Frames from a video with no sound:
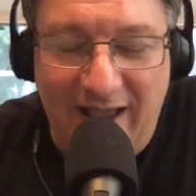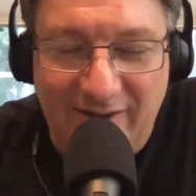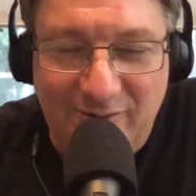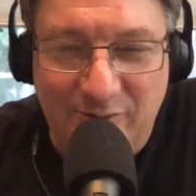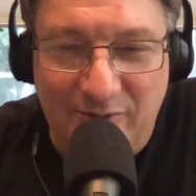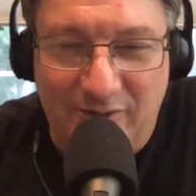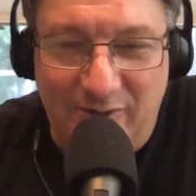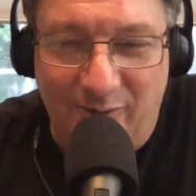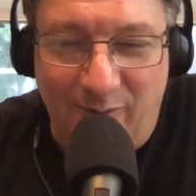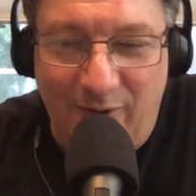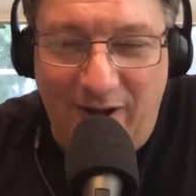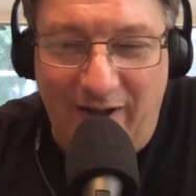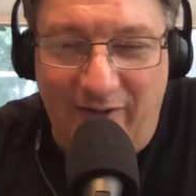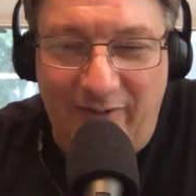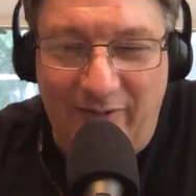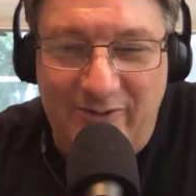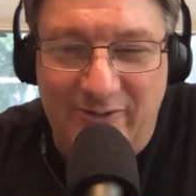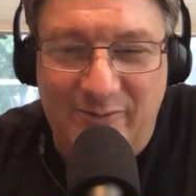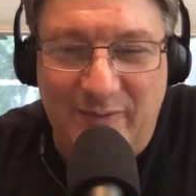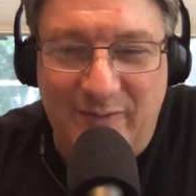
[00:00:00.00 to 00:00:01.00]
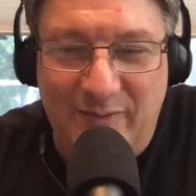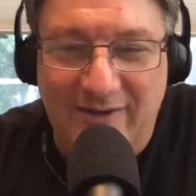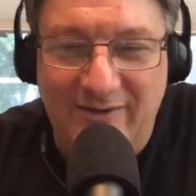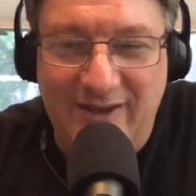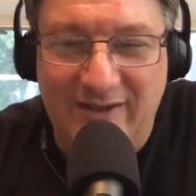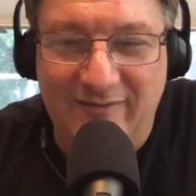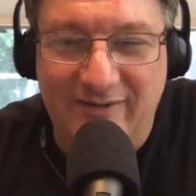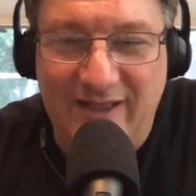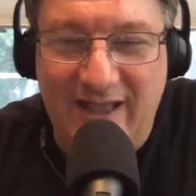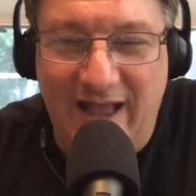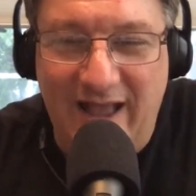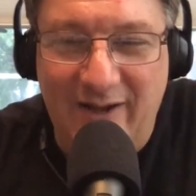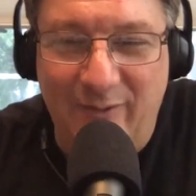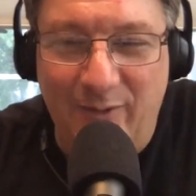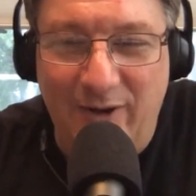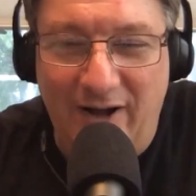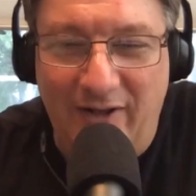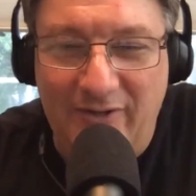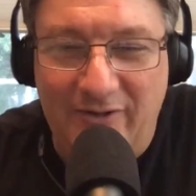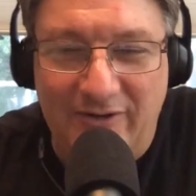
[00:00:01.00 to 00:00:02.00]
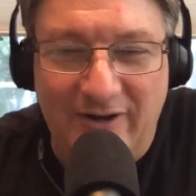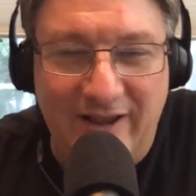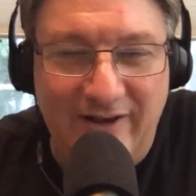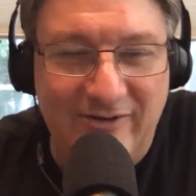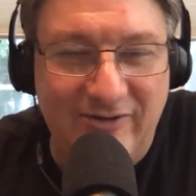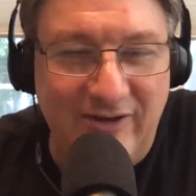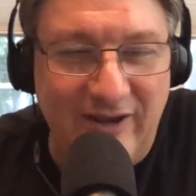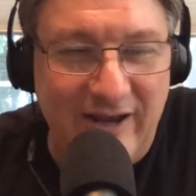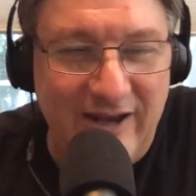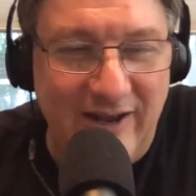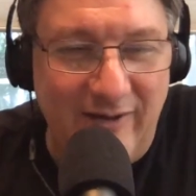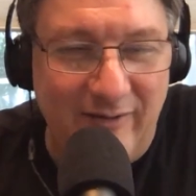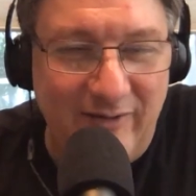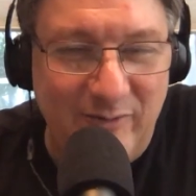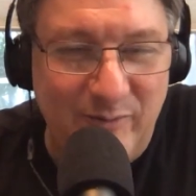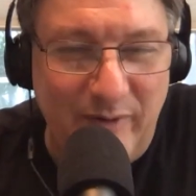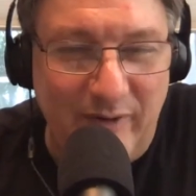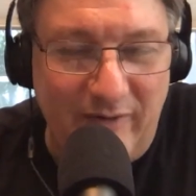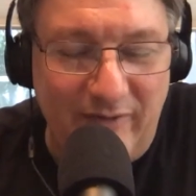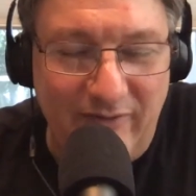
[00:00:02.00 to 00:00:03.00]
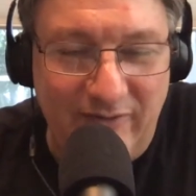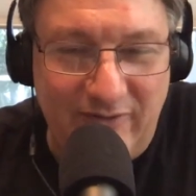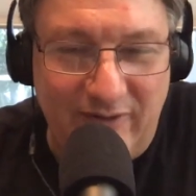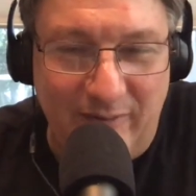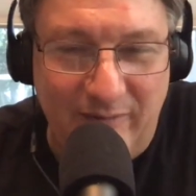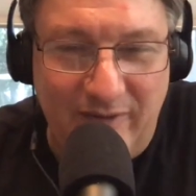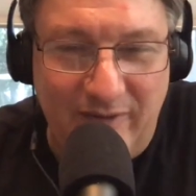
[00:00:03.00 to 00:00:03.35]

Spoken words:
with your welders, man. You give a guy a welder, next thing you know, he's building something